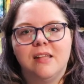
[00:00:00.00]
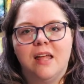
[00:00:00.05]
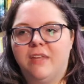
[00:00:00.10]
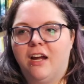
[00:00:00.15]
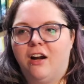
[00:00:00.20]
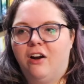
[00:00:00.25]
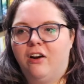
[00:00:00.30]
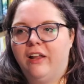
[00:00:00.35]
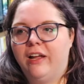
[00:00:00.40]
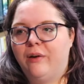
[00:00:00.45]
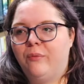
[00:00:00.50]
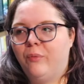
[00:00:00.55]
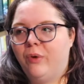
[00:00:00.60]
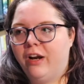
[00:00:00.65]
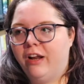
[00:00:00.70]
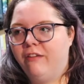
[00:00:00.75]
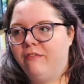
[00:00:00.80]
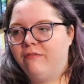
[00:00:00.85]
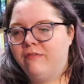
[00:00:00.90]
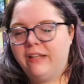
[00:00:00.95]
They are like
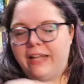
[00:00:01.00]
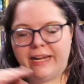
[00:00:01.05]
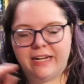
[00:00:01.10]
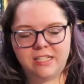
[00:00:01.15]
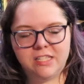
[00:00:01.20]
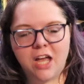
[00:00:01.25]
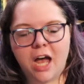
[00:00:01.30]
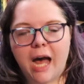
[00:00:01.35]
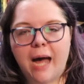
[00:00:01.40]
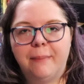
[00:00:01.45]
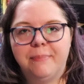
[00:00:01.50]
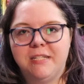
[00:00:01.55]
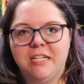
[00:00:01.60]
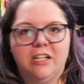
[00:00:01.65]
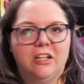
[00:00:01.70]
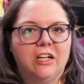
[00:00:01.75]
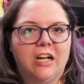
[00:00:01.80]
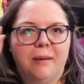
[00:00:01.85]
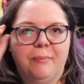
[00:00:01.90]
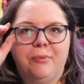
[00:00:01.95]
one of like top
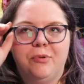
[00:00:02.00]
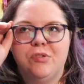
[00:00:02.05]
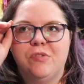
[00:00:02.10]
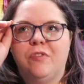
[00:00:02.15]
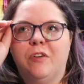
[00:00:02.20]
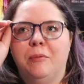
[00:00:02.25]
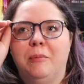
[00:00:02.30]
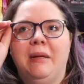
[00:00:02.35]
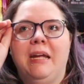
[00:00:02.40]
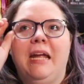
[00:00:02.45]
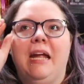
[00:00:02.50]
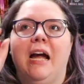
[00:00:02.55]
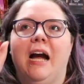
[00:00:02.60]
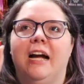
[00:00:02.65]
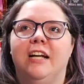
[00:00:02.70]
tier couples for me.